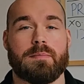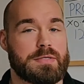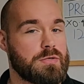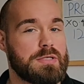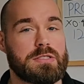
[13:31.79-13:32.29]
but
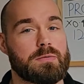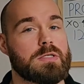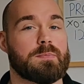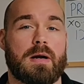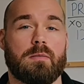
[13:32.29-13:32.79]
you need to
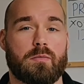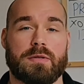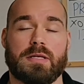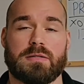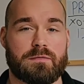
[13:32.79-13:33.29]
experiment
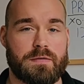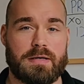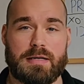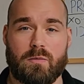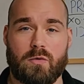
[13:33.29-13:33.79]
with this and
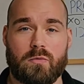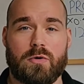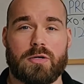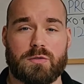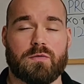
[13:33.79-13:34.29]
find out what
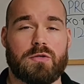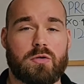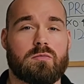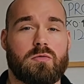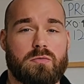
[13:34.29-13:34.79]
works for
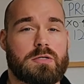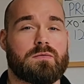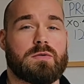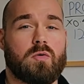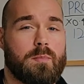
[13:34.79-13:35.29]
you and what works
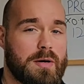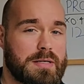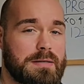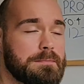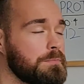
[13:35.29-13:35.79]
for your
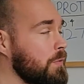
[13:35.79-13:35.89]
body.